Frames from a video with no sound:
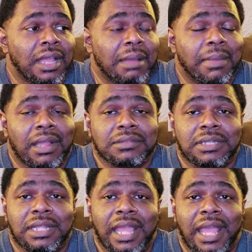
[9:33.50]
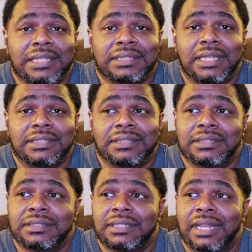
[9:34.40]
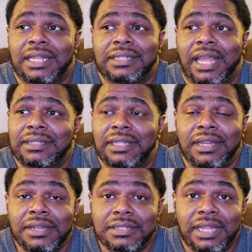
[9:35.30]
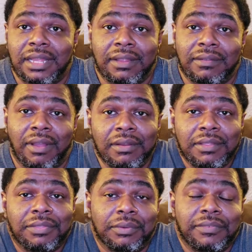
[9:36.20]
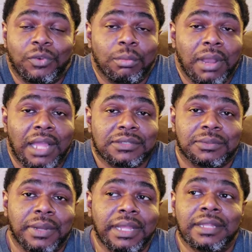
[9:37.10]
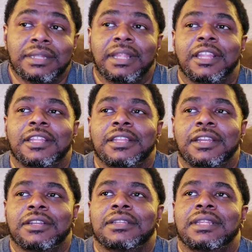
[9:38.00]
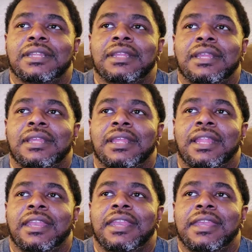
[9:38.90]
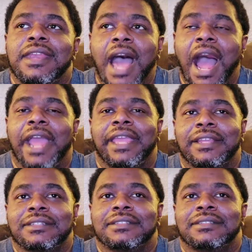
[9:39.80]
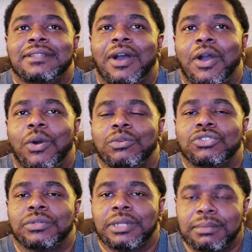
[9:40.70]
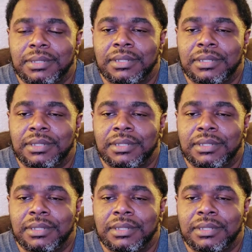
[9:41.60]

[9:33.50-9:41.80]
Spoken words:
I might go to the gas station, and that there is like only 3-4 blocks away. Literally dying the whole trip.